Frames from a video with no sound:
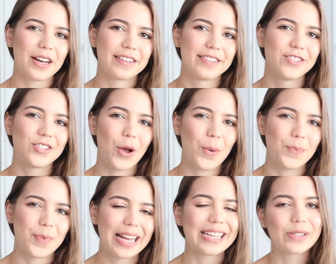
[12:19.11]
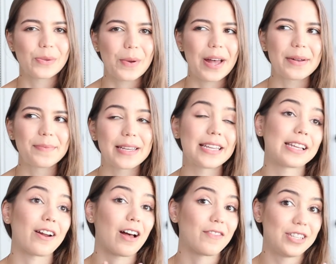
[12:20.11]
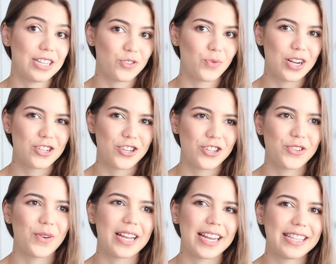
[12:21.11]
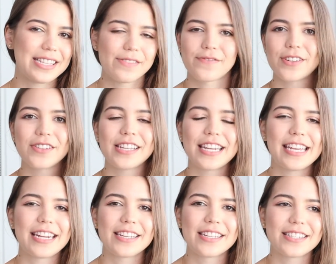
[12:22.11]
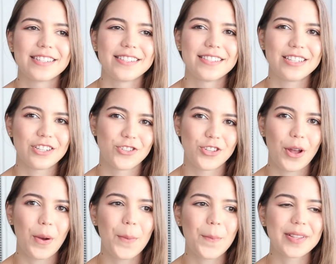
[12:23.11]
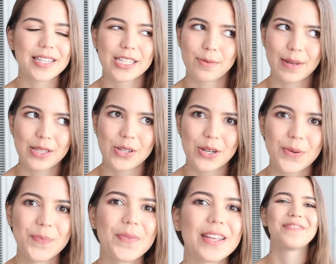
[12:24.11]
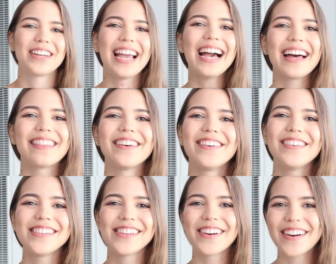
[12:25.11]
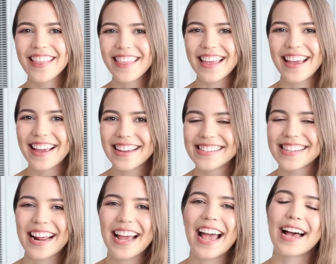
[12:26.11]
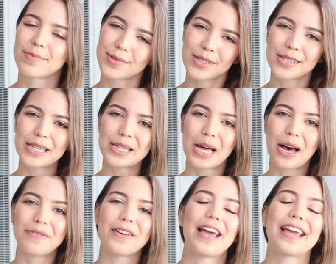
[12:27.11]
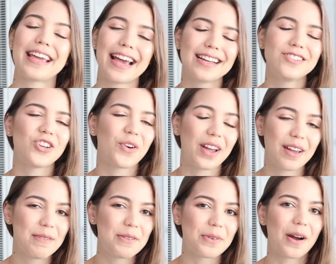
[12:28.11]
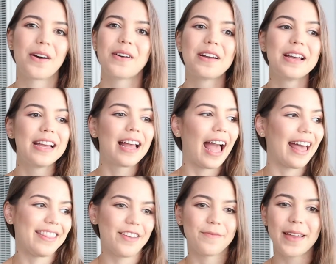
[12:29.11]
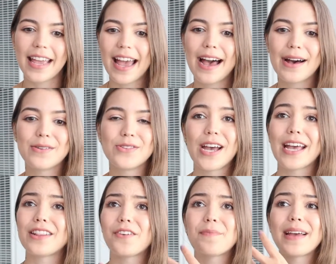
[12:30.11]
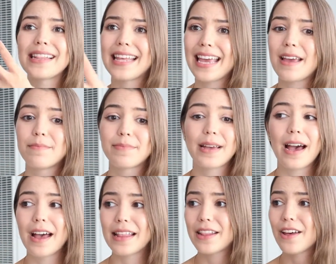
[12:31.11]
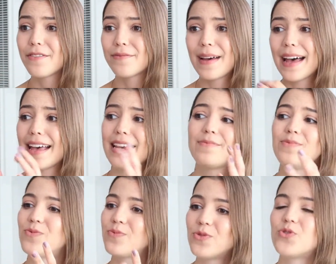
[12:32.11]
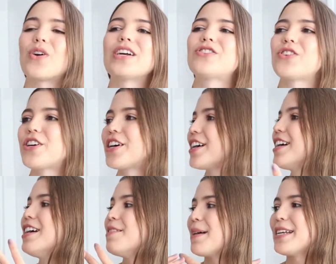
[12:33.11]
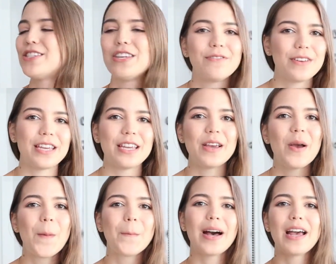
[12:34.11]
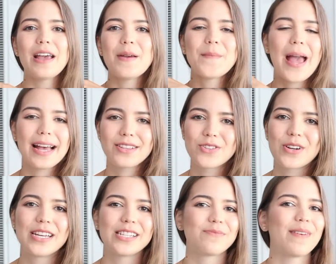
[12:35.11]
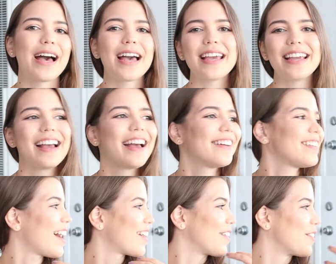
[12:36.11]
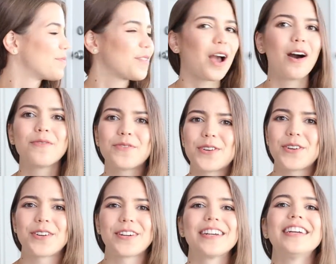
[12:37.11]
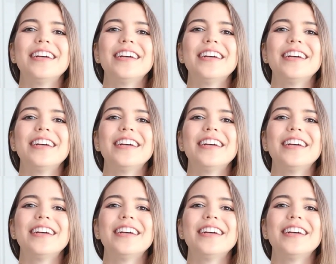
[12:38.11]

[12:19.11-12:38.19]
soap as well because I don't have a dishwasher, so I definitely need a dish soap dispenser. But yeah, those are things that I absolutely love. Again, don't get me wrong, I love my couch, I love my lamp, I love my dresser, my TV, my mattress, my, I don't know, comforter.